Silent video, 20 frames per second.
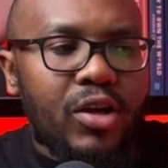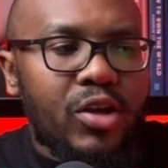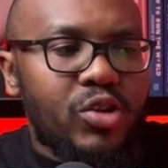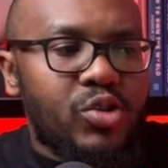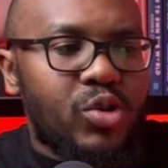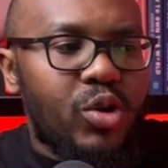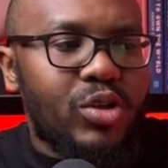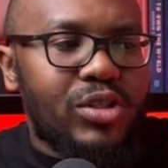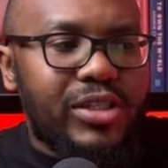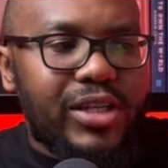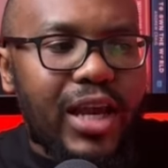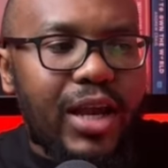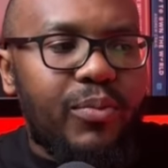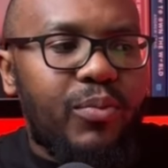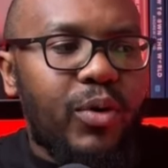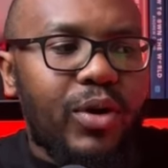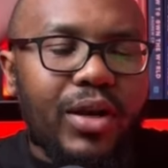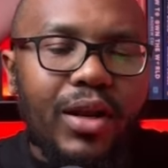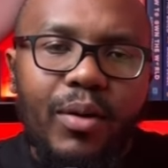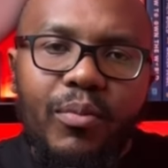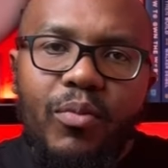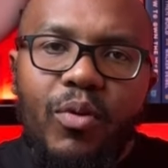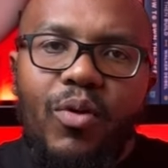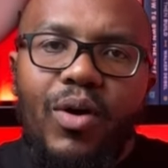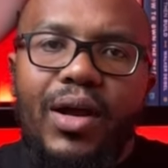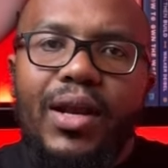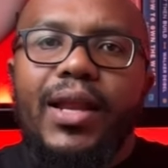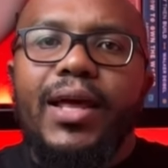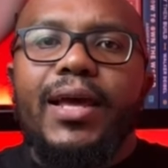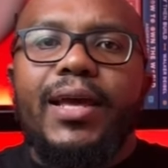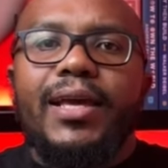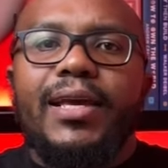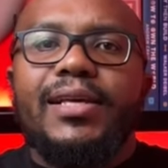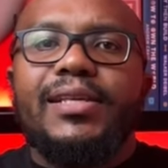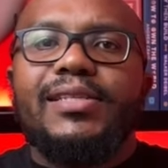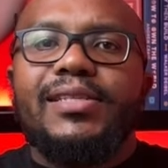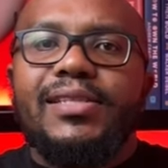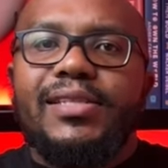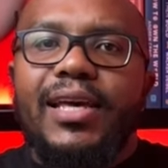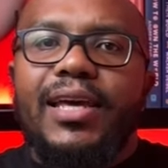So checkpoint number 1
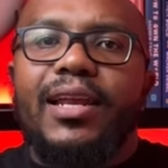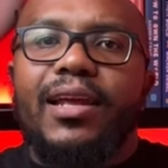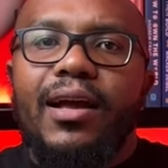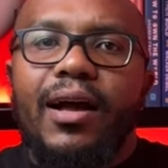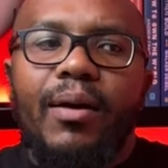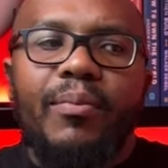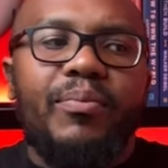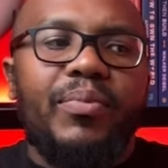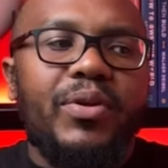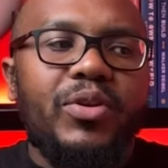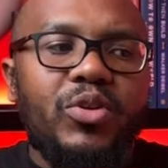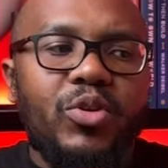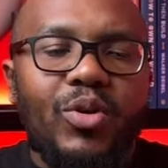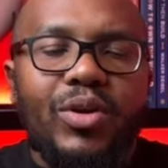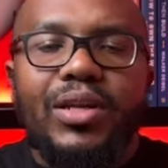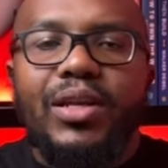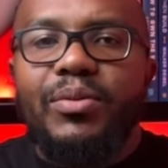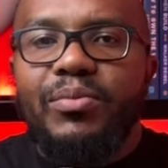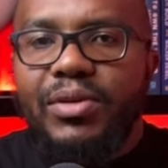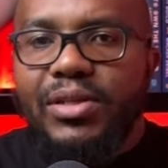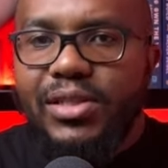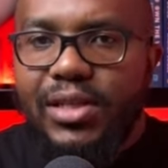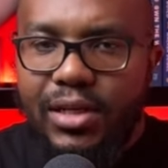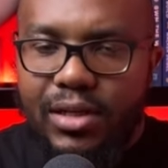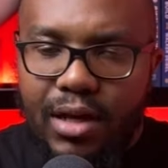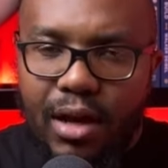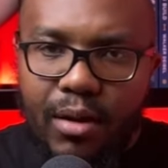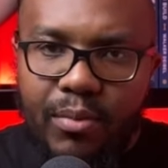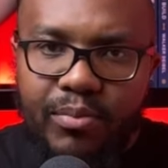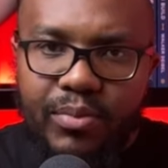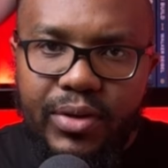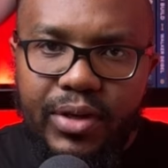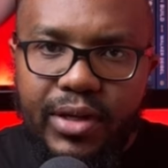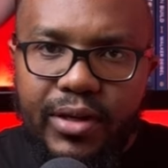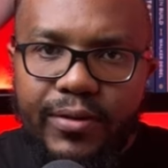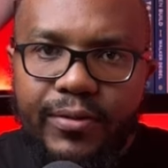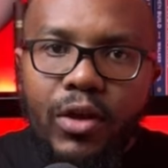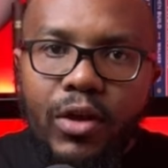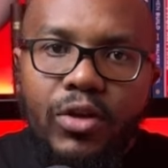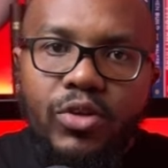is setting up your limited company.